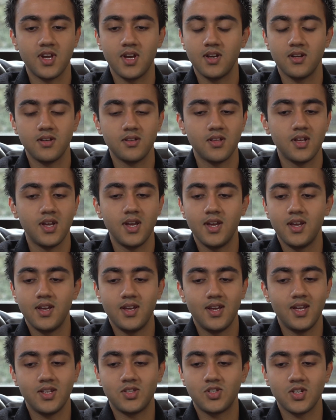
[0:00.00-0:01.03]
Uh,
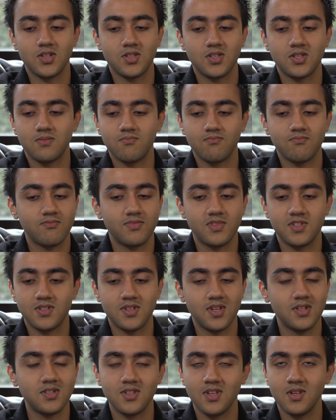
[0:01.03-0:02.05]
it just
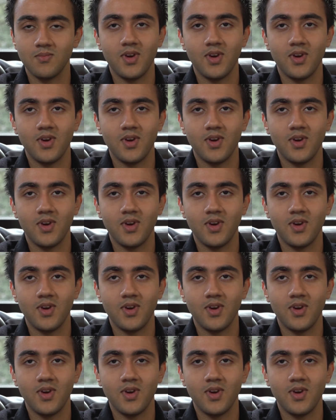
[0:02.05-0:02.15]
sits